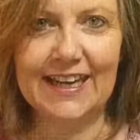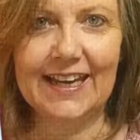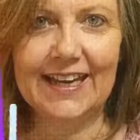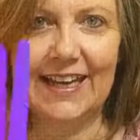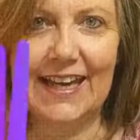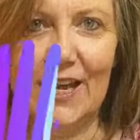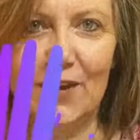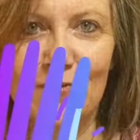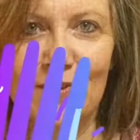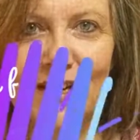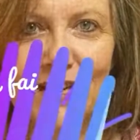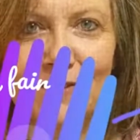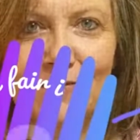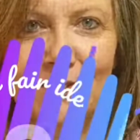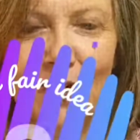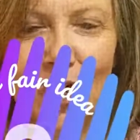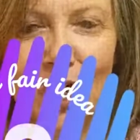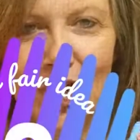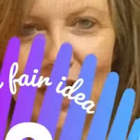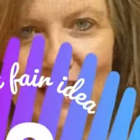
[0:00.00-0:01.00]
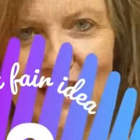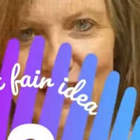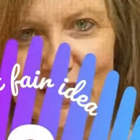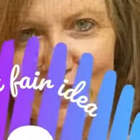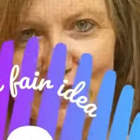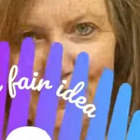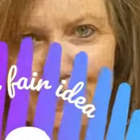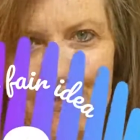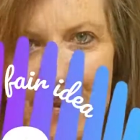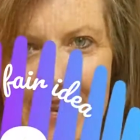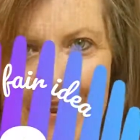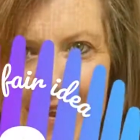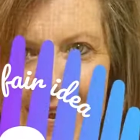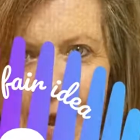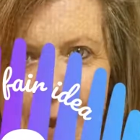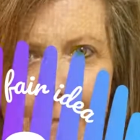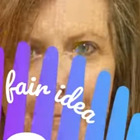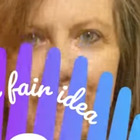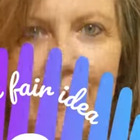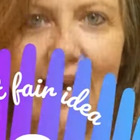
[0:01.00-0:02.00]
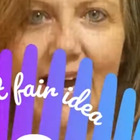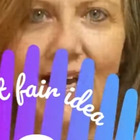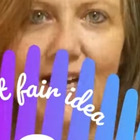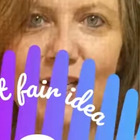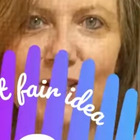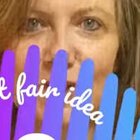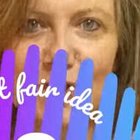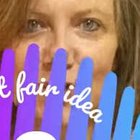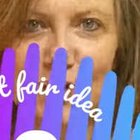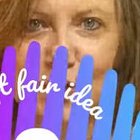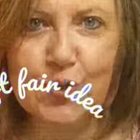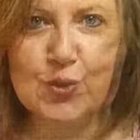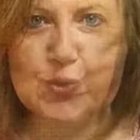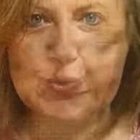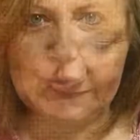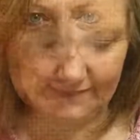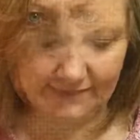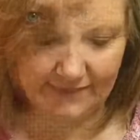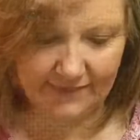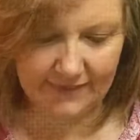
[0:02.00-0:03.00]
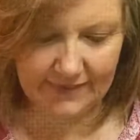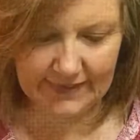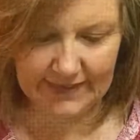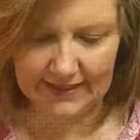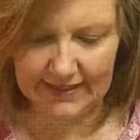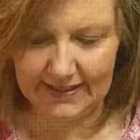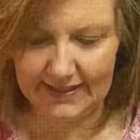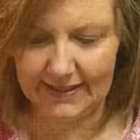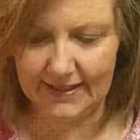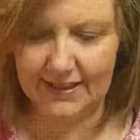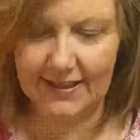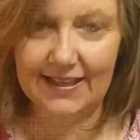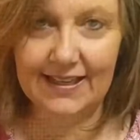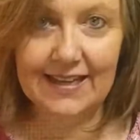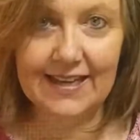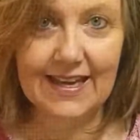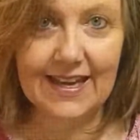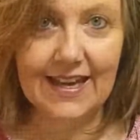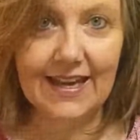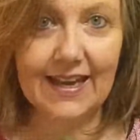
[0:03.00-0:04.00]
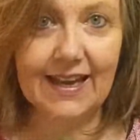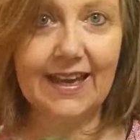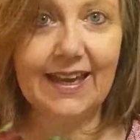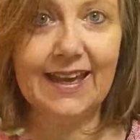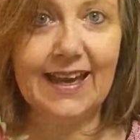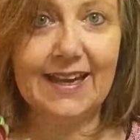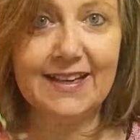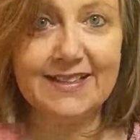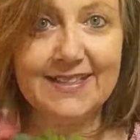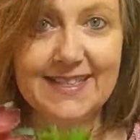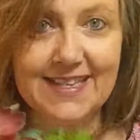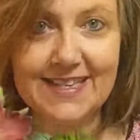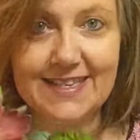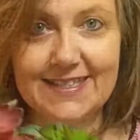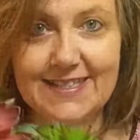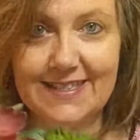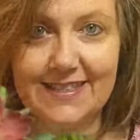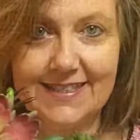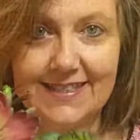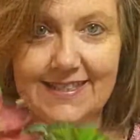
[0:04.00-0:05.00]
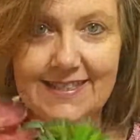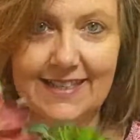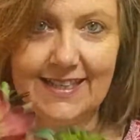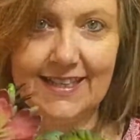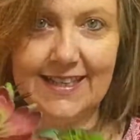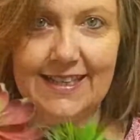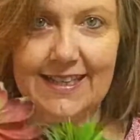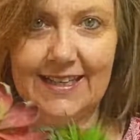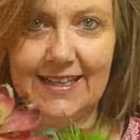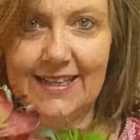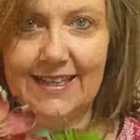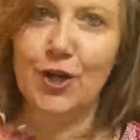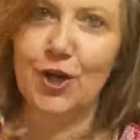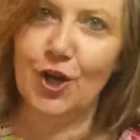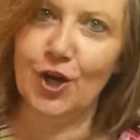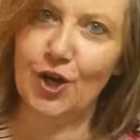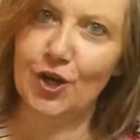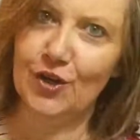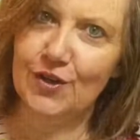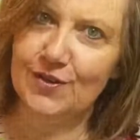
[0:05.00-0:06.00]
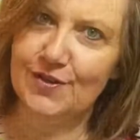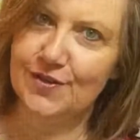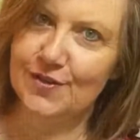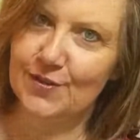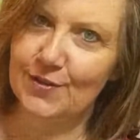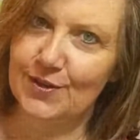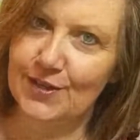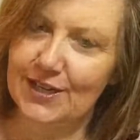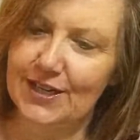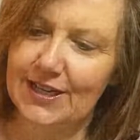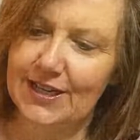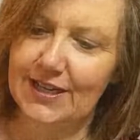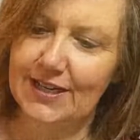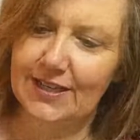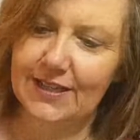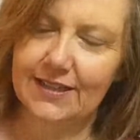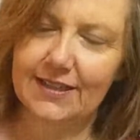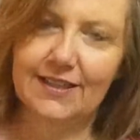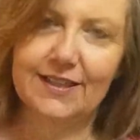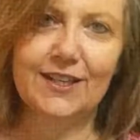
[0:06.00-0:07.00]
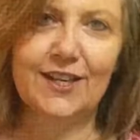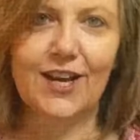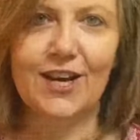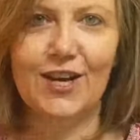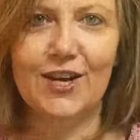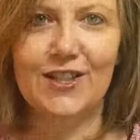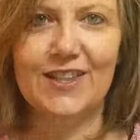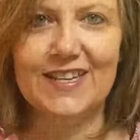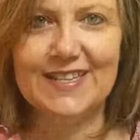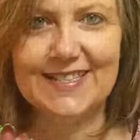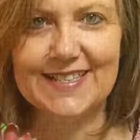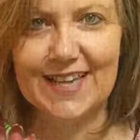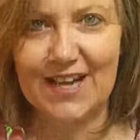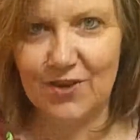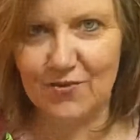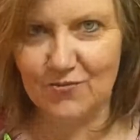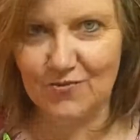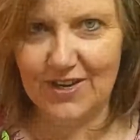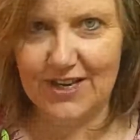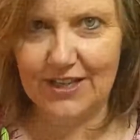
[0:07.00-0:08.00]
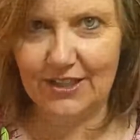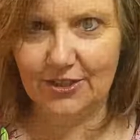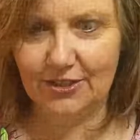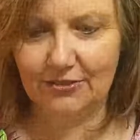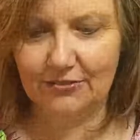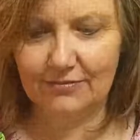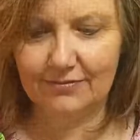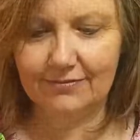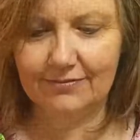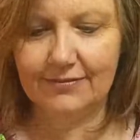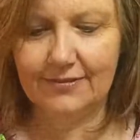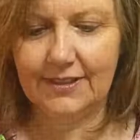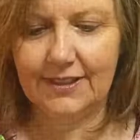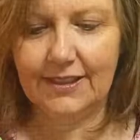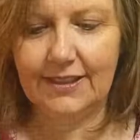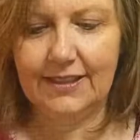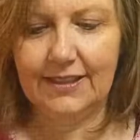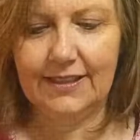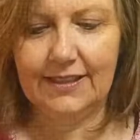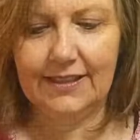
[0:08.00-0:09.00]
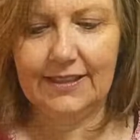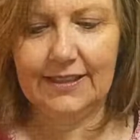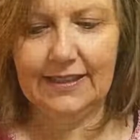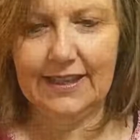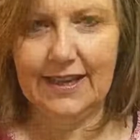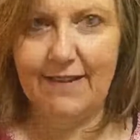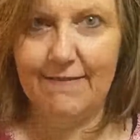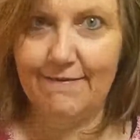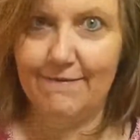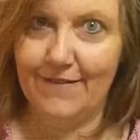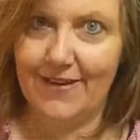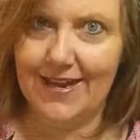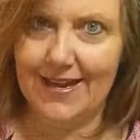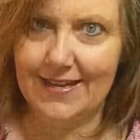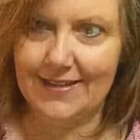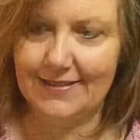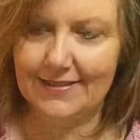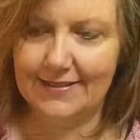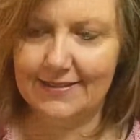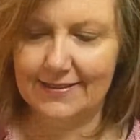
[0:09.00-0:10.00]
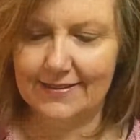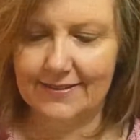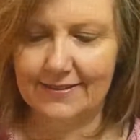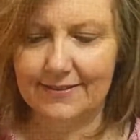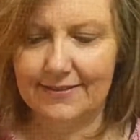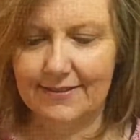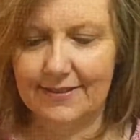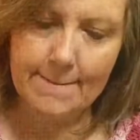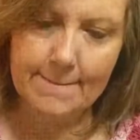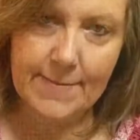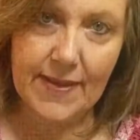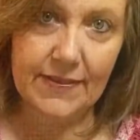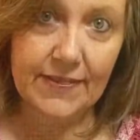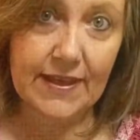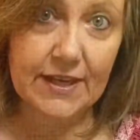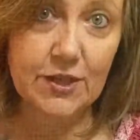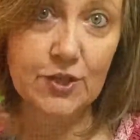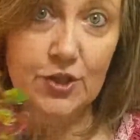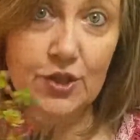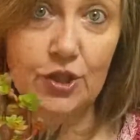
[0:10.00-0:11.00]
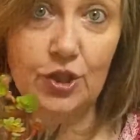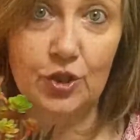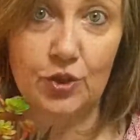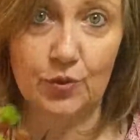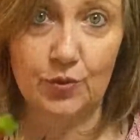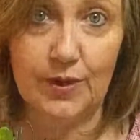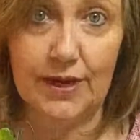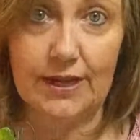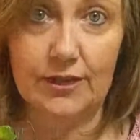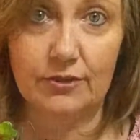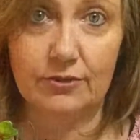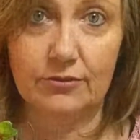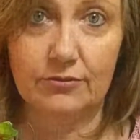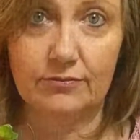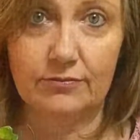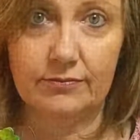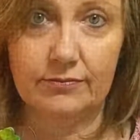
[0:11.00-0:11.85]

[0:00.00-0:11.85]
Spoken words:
Okay, ready for item number 2. Cactus. And no, these aren't real, fakes, but they do look real.